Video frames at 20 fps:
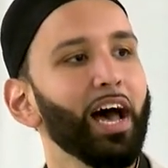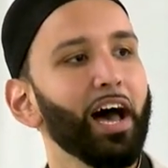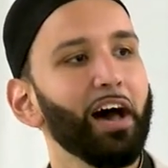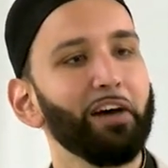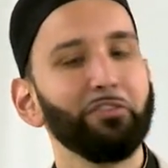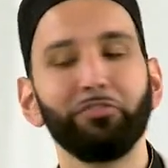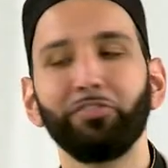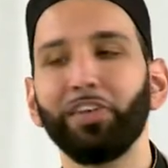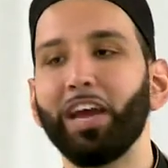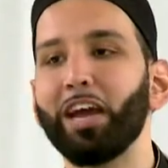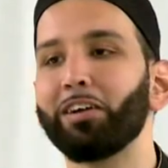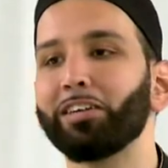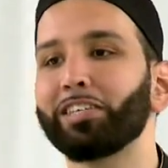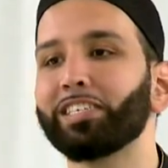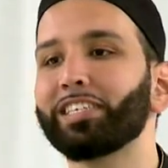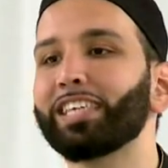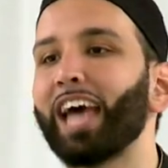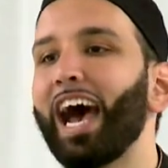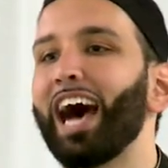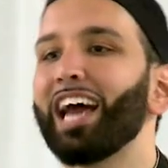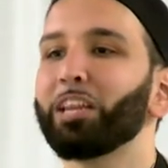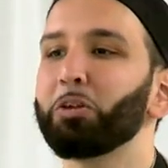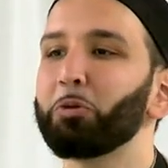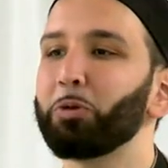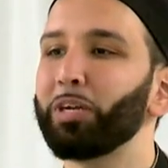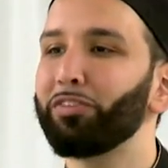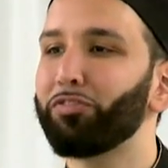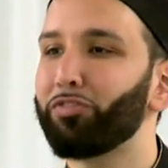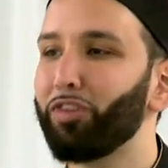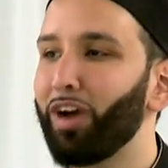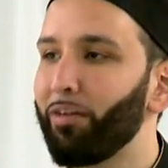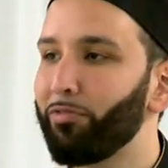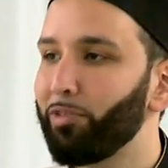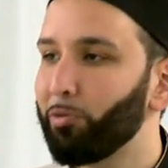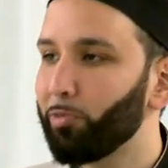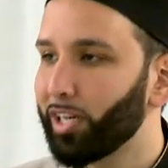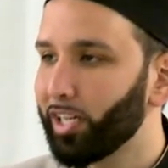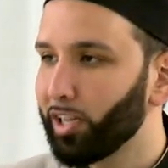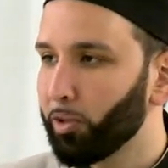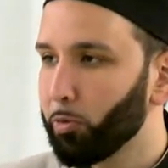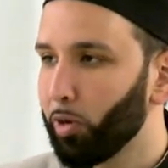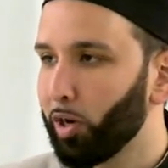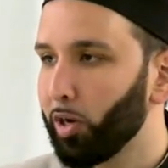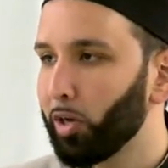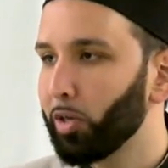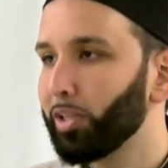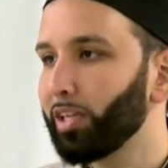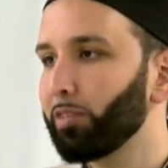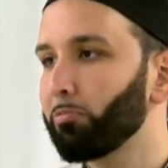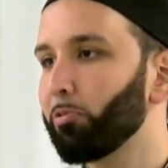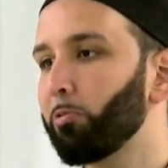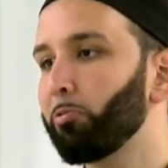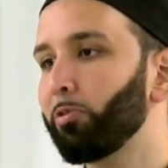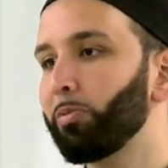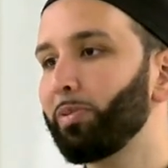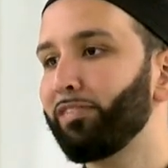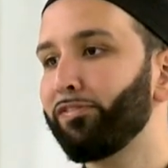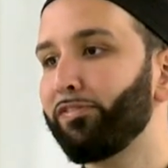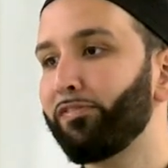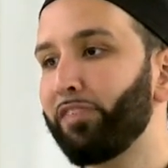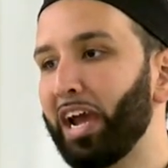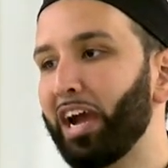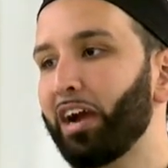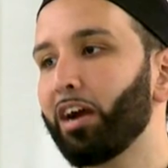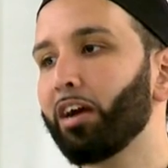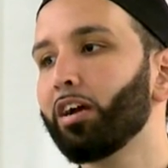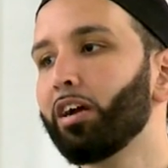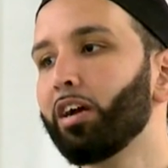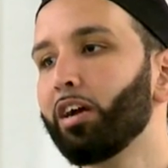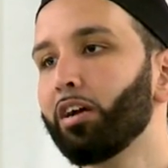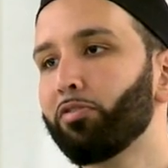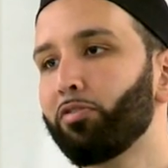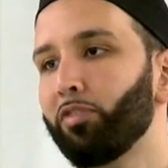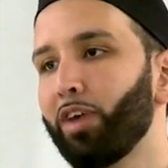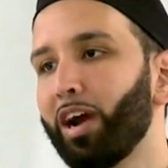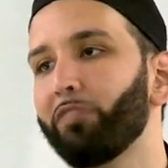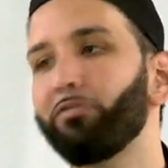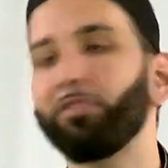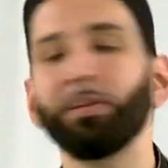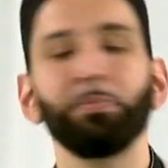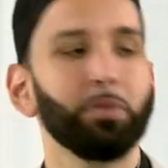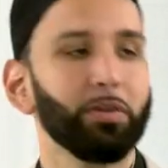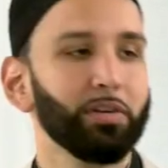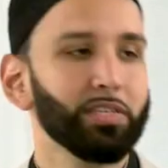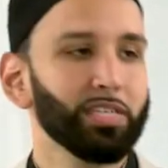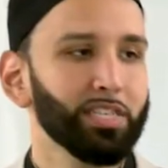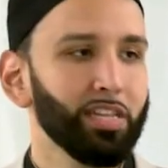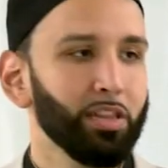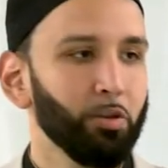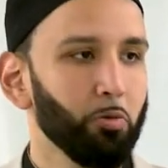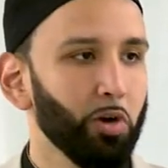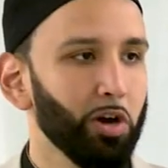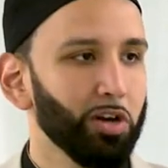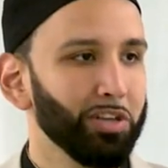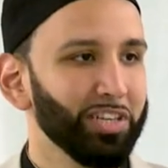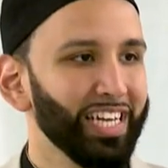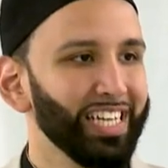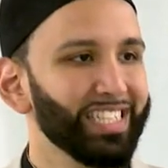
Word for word: a fair salary for everyone in the world and what would be fair for every person in the world.